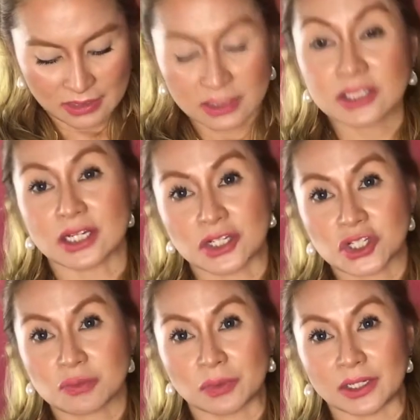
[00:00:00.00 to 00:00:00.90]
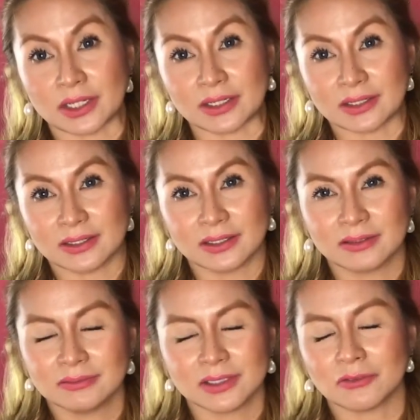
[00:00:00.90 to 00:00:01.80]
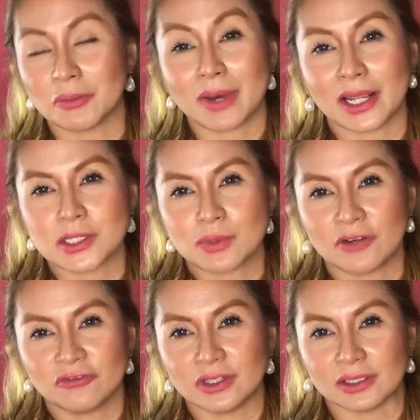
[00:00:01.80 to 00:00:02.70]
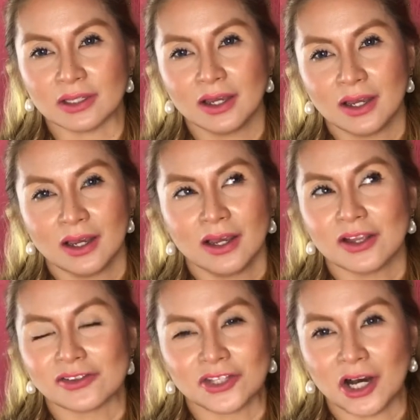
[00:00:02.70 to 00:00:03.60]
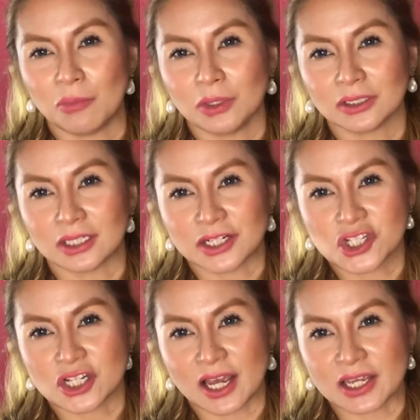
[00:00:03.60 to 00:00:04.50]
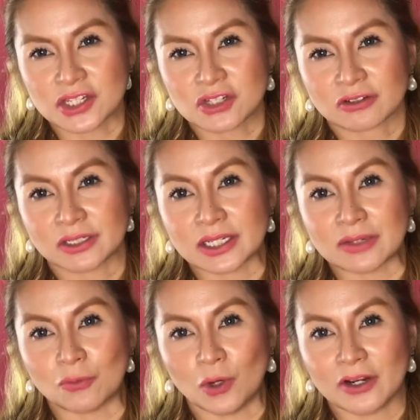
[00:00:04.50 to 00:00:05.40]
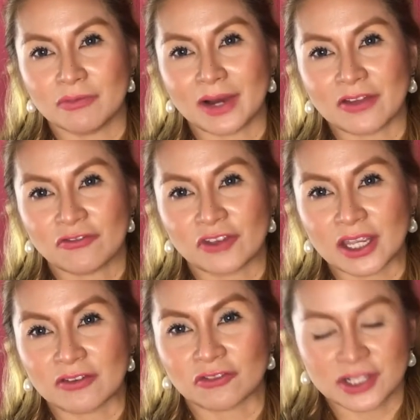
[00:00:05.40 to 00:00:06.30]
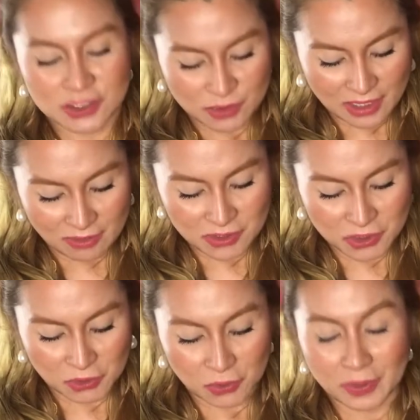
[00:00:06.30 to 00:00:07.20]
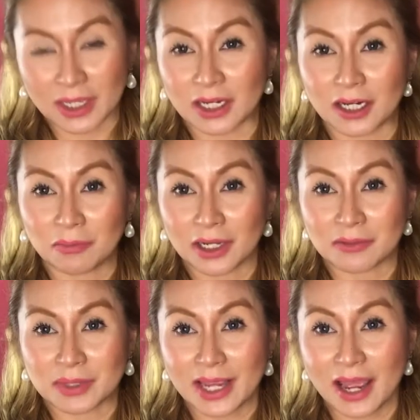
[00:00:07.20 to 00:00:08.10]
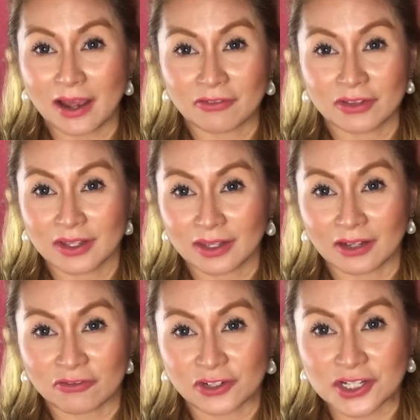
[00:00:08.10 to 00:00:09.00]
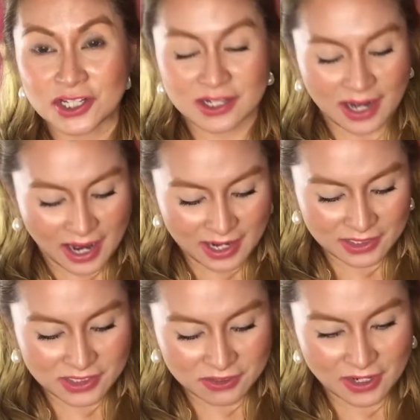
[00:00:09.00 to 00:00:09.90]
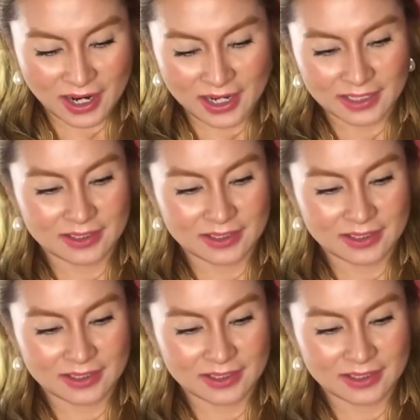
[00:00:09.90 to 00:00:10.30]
Dutch braid. Reminds me of the double Dutch ice cream, one of my favorites when I was growing up. I'd be having that for snacks, right?